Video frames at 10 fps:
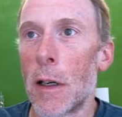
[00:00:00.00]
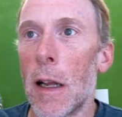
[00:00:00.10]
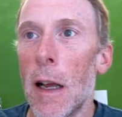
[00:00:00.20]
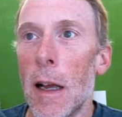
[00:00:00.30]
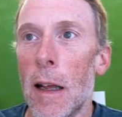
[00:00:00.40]

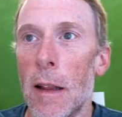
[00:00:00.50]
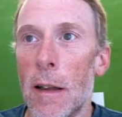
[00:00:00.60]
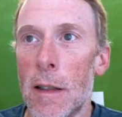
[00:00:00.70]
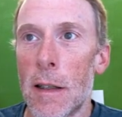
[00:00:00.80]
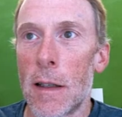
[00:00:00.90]
This
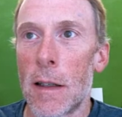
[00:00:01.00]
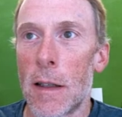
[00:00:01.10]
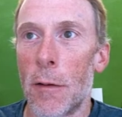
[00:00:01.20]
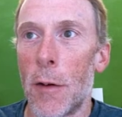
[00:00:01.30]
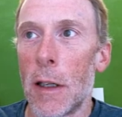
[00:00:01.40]
is a
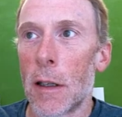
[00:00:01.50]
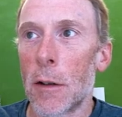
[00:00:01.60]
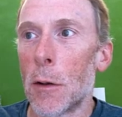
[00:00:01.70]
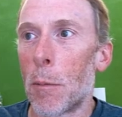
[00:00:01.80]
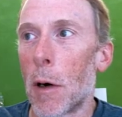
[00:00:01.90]
vehicle
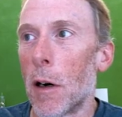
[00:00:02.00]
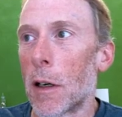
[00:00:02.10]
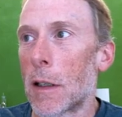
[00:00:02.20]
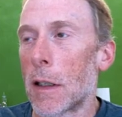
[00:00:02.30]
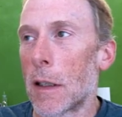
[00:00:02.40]
parked
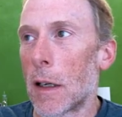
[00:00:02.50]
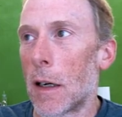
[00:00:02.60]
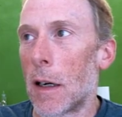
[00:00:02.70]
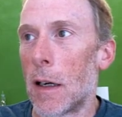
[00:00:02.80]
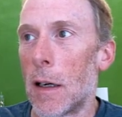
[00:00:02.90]
um,